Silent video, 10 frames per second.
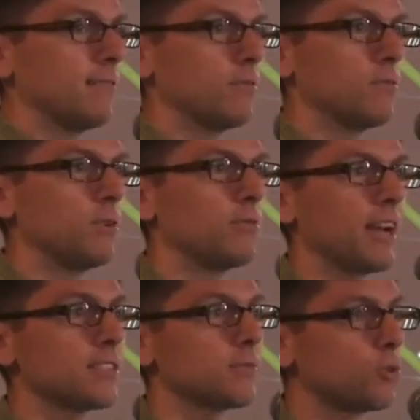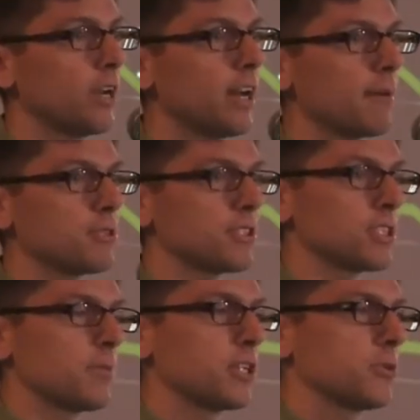that we've got some great options,
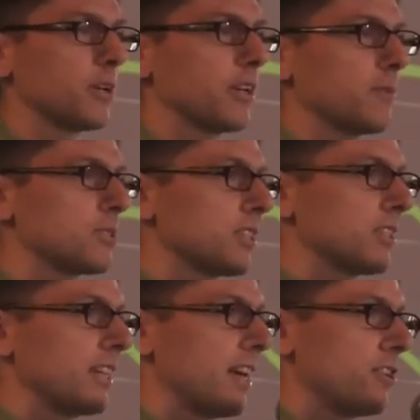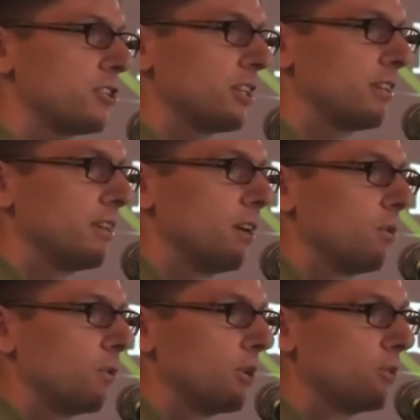especially when it comes to clean energy.
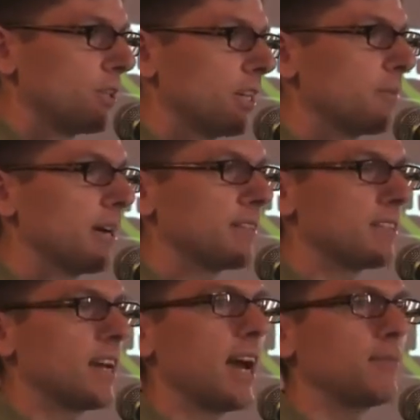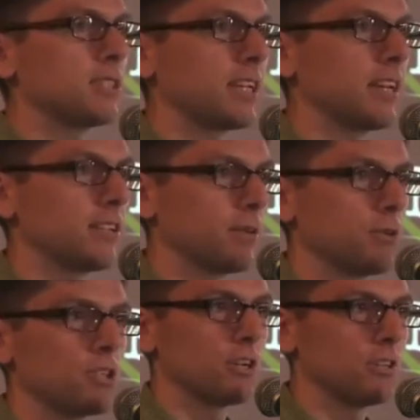When you think about the time scale
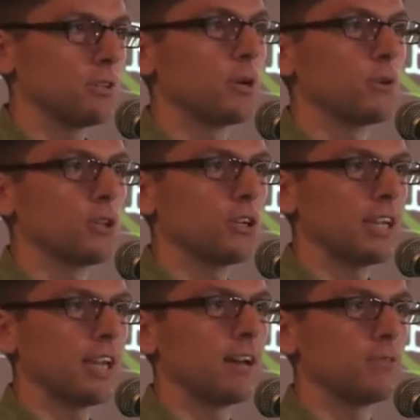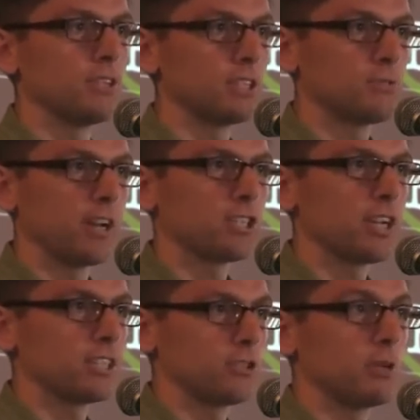we're looking at with these
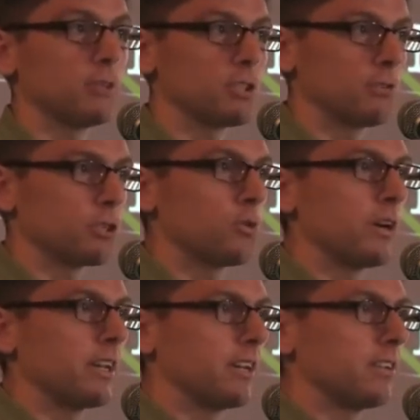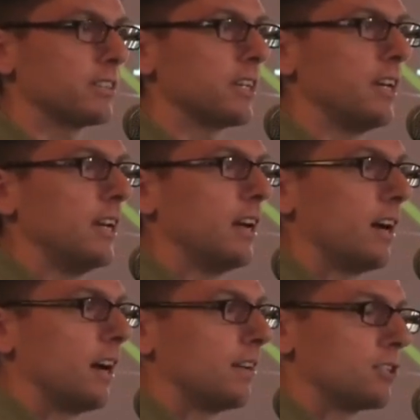franchise agreements over 20 years,
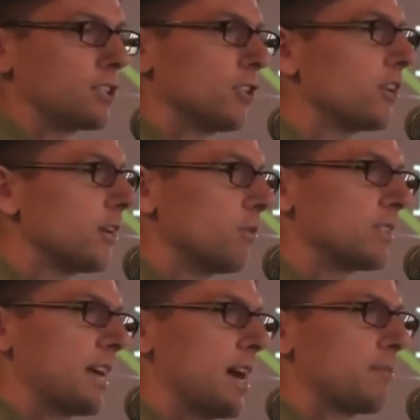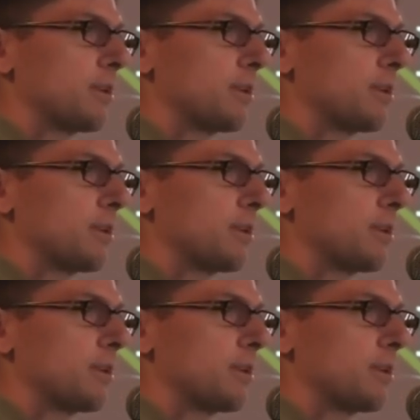just look at what's